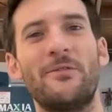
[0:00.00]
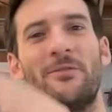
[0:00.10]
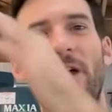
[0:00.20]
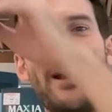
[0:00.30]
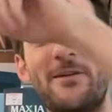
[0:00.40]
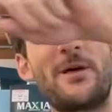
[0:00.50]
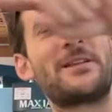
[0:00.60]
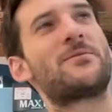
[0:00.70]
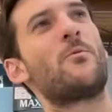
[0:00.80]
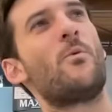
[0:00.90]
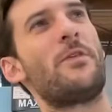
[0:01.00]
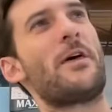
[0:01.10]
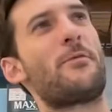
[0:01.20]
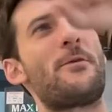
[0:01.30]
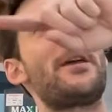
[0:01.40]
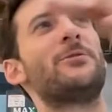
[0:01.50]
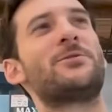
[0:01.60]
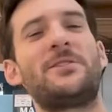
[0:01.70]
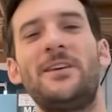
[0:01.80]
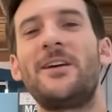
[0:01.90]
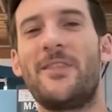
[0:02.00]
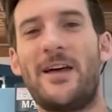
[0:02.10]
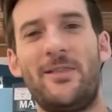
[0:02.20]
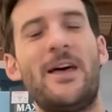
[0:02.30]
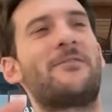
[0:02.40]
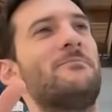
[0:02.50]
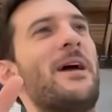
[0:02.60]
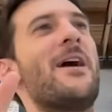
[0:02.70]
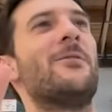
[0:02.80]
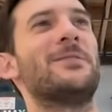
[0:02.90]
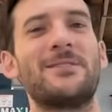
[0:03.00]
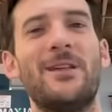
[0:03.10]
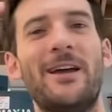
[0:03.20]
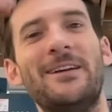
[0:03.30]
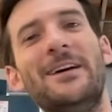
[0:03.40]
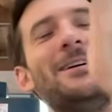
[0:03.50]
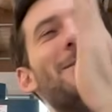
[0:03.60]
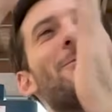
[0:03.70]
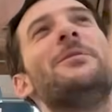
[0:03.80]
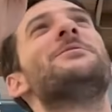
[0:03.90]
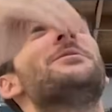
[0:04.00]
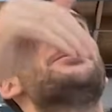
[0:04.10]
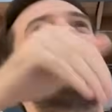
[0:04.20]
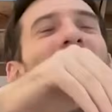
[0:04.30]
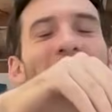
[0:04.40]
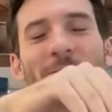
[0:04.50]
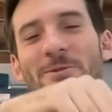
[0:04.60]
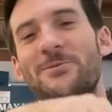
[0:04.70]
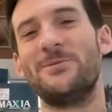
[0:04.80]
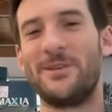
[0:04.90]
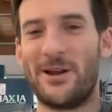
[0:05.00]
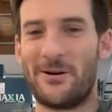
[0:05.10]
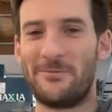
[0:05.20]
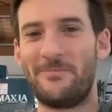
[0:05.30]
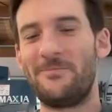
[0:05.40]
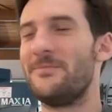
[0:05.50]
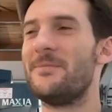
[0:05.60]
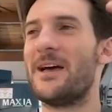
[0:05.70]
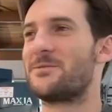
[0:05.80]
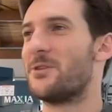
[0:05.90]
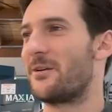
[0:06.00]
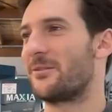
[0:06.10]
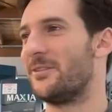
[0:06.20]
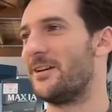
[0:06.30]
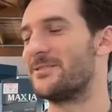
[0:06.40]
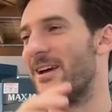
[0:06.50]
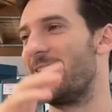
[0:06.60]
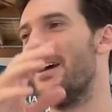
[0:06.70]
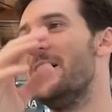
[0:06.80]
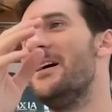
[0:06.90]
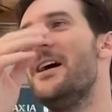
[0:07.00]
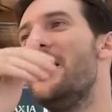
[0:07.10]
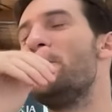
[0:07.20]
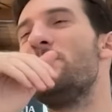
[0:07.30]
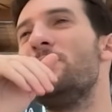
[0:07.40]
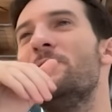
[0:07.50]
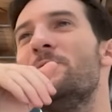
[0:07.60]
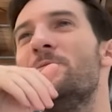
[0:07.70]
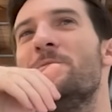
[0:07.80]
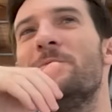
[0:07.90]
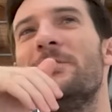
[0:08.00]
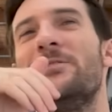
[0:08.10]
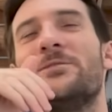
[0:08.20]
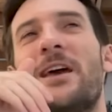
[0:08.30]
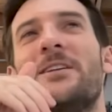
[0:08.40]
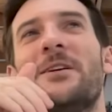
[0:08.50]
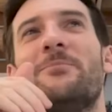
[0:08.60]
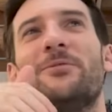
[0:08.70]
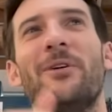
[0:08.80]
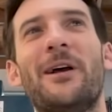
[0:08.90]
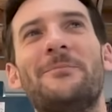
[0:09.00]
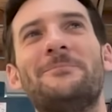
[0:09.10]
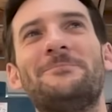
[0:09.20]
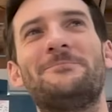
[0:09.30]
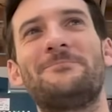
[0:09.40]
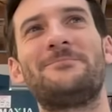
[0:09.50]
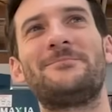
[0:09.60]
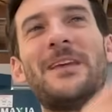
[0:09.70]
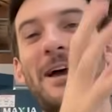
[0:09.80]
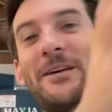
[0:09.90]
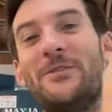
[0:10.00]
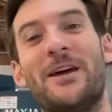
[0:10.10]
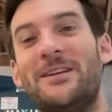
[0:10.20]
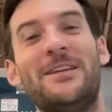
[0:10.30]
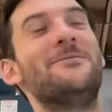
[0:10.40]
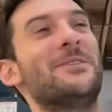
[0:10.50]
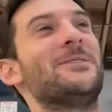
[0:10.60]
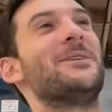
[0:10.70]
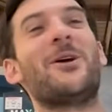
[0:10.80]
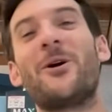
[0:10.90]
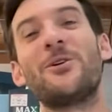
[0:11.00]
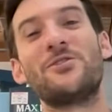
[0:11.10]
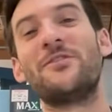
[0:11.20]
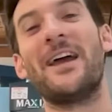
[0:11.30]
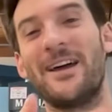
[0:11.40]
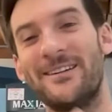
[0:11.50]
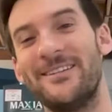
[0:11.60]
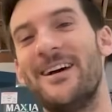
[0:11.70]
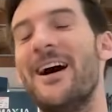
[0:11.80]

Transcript: of like, that thing you're seeing on that left bound is like, the reason it sort of like goes, asymptotically there is like, you just end up with like, if you had an infinitely large fan,